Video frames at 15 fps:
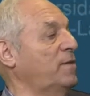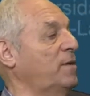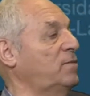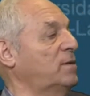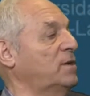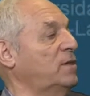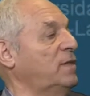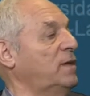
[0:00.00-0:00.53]

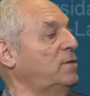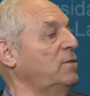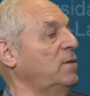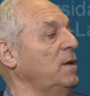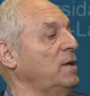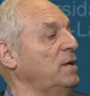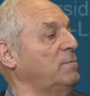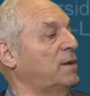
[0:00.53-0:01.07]
plus row
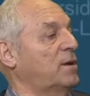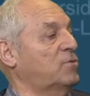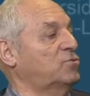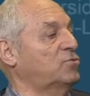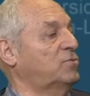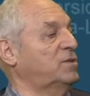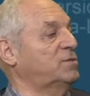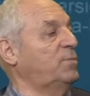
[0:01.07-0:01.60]
2
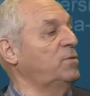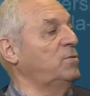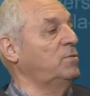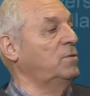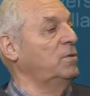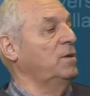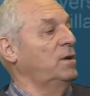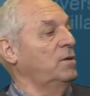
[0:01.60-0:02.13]
times
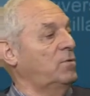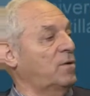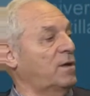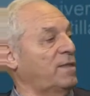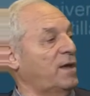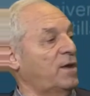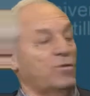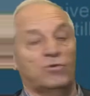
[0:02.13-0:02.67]
0,
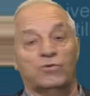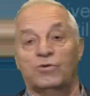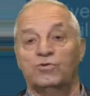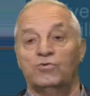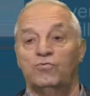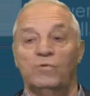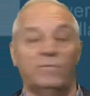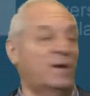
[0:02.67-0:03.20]
which is
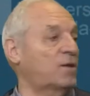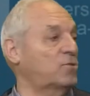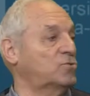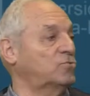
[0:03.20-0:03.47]
0,